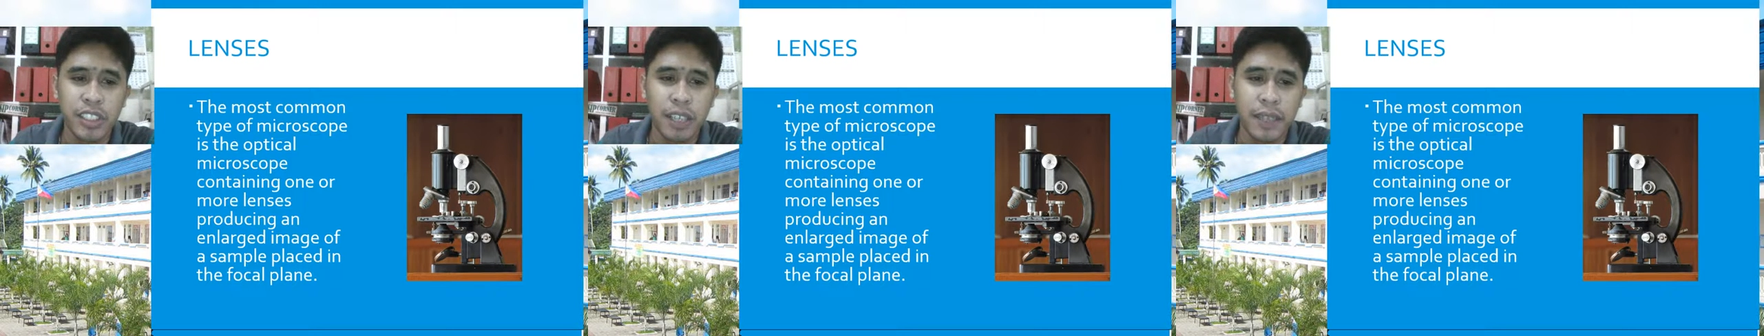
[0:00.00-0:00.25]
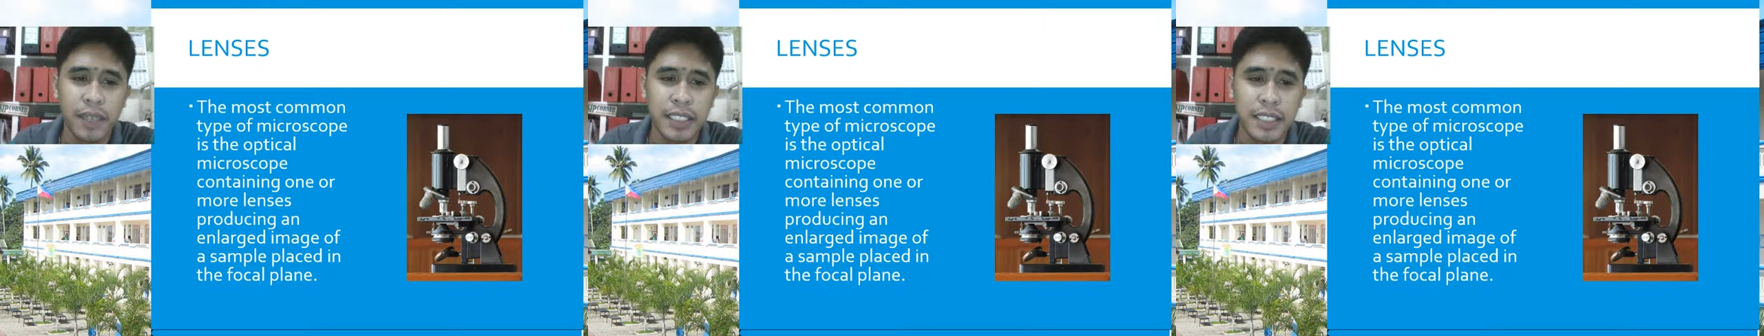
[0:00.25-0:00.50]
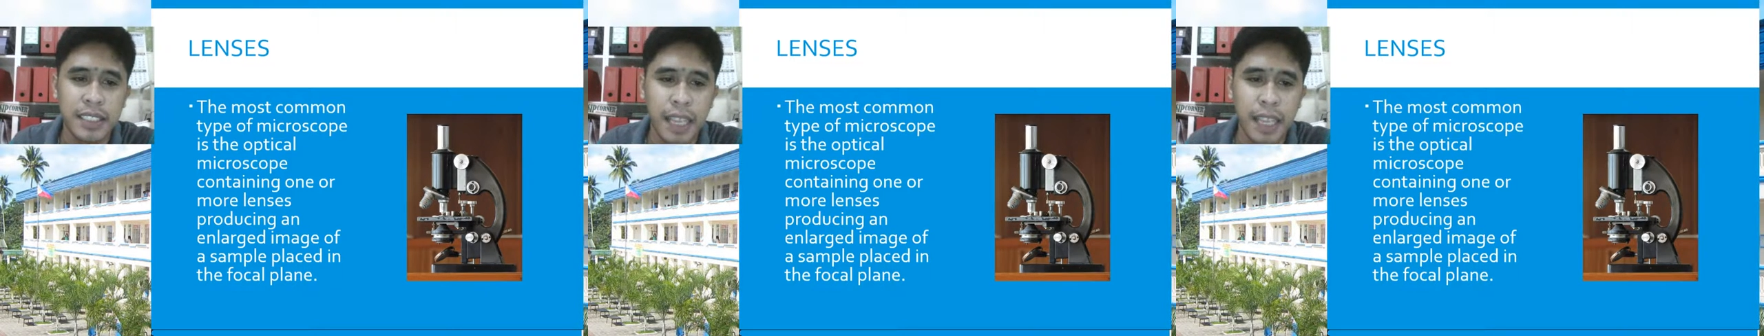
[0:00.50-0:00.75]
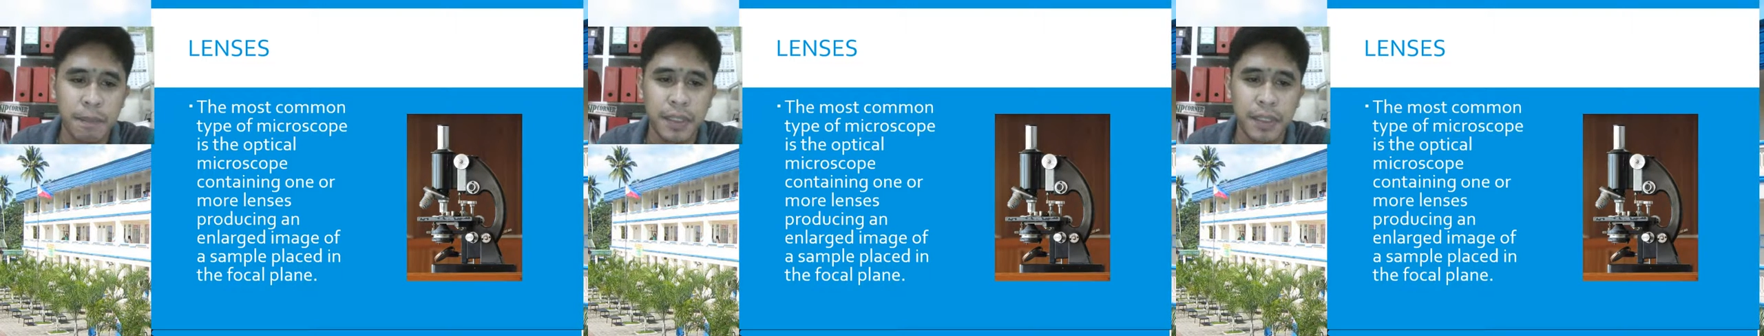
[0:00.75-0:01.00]
of a
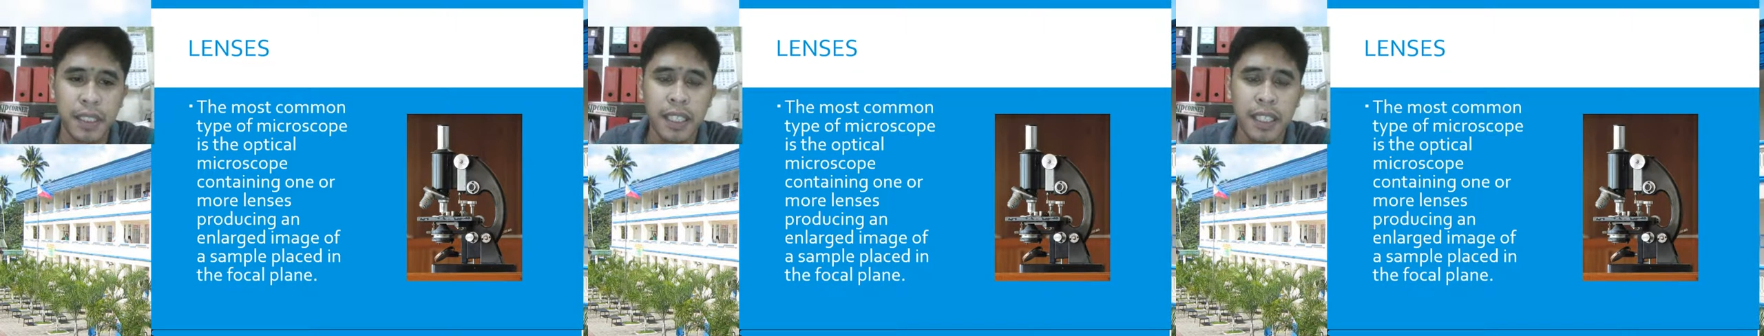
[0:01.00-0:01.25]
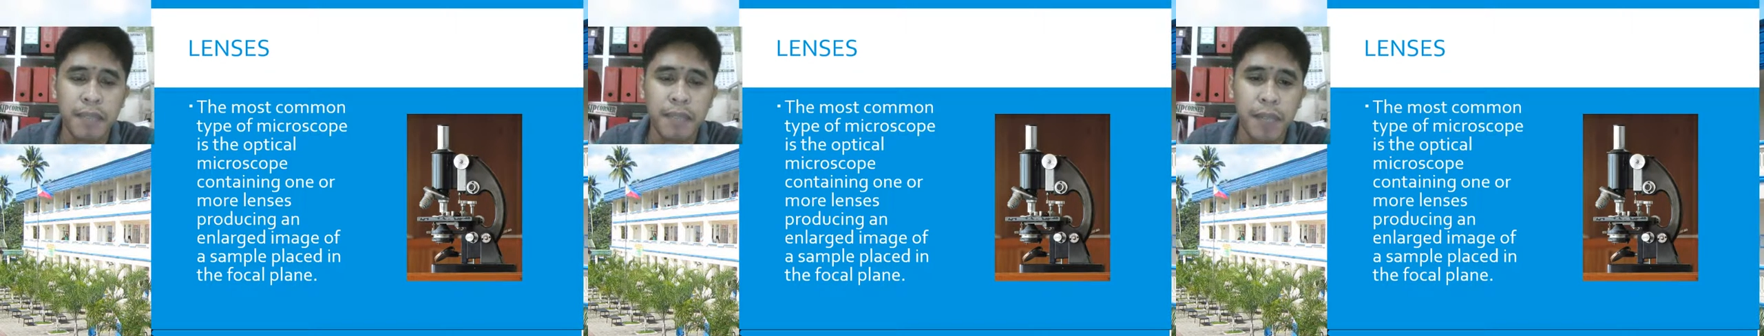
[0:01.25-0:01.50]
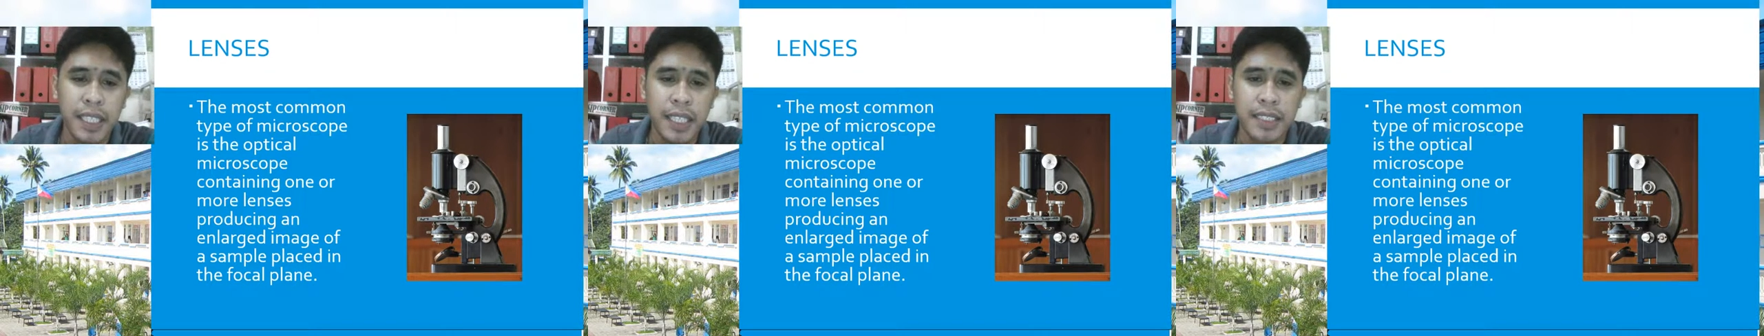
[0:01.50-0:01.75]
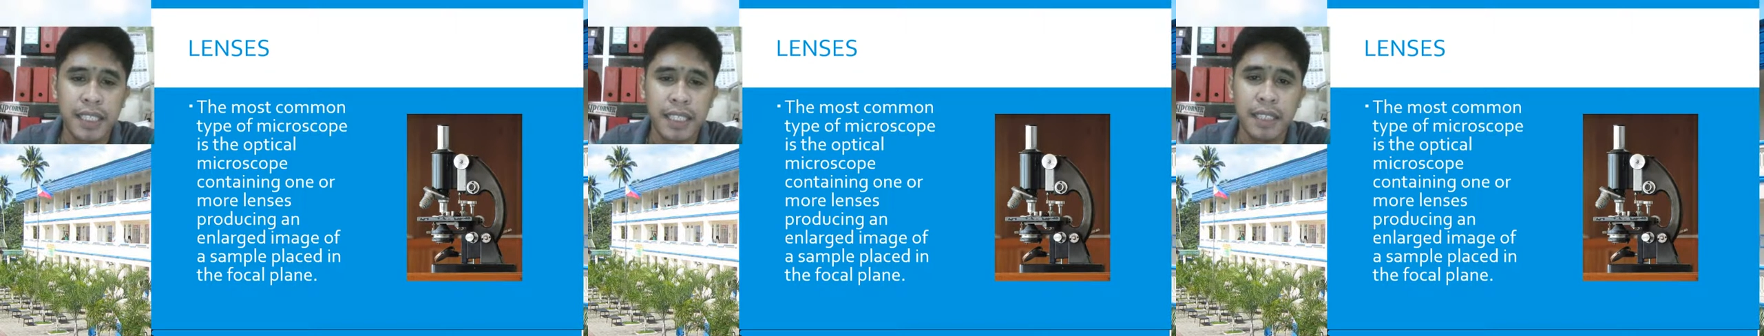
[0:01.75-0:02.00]
sample
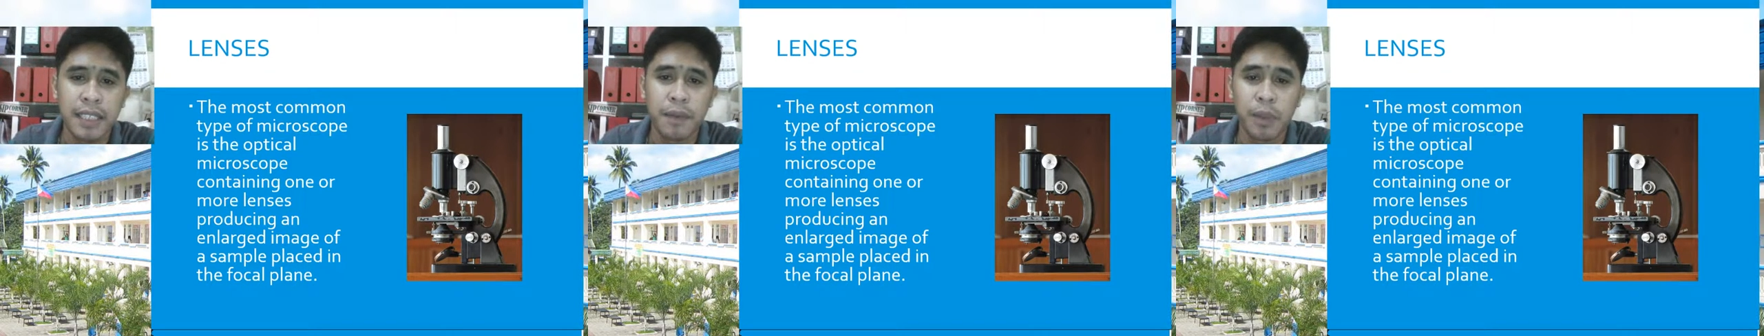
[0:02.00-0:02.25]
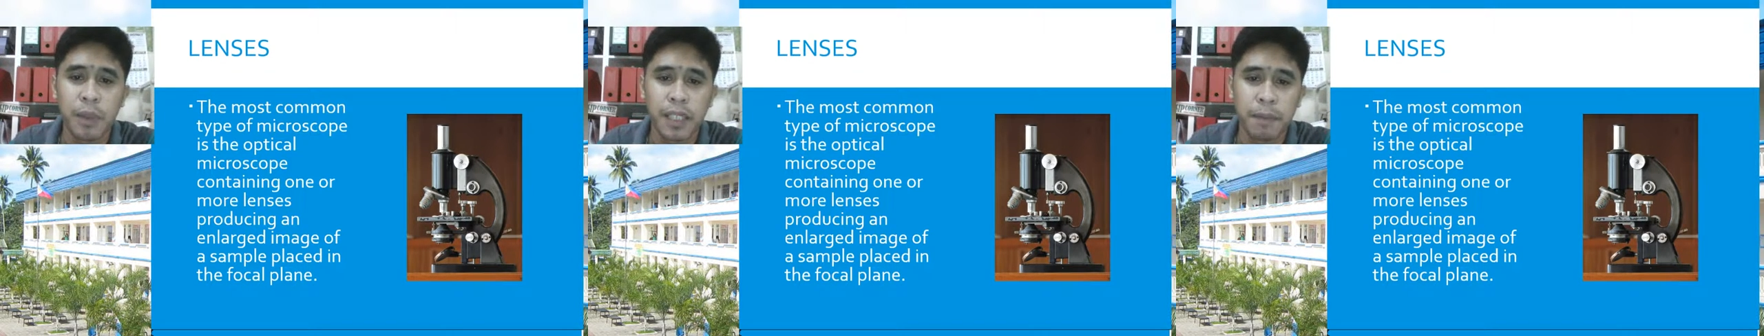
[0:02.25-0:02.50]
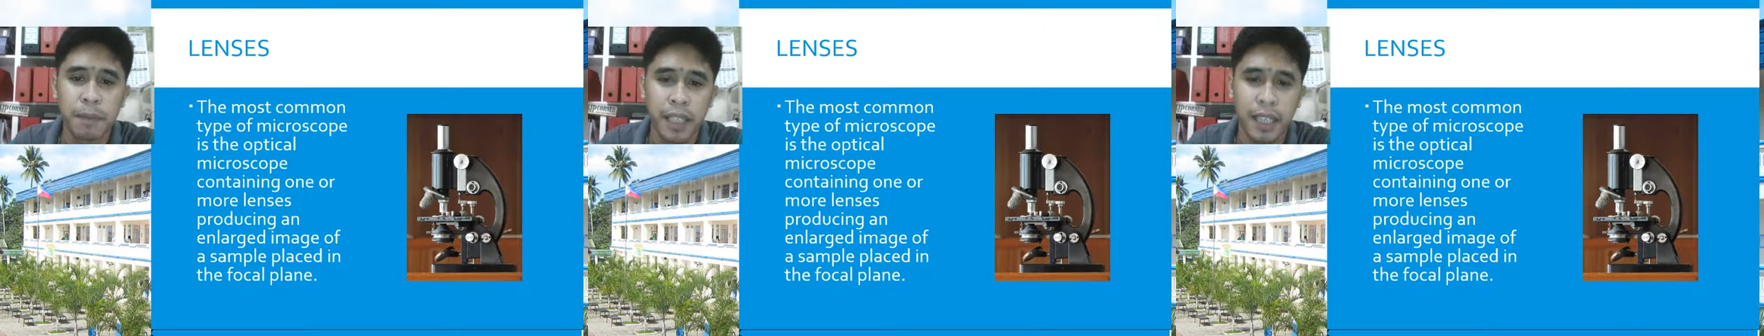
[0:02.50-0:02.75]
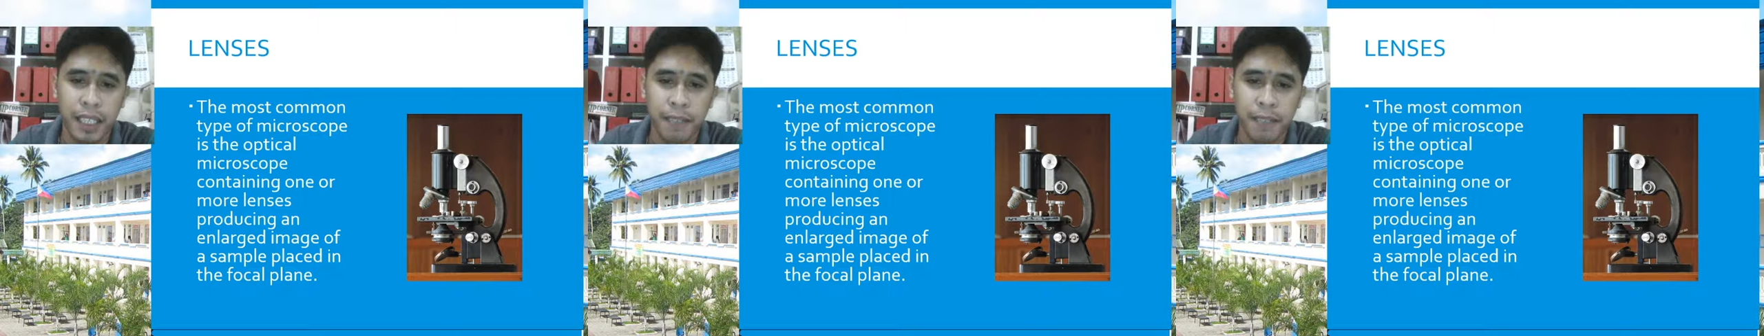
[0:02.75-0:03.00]
placed in the focal plane.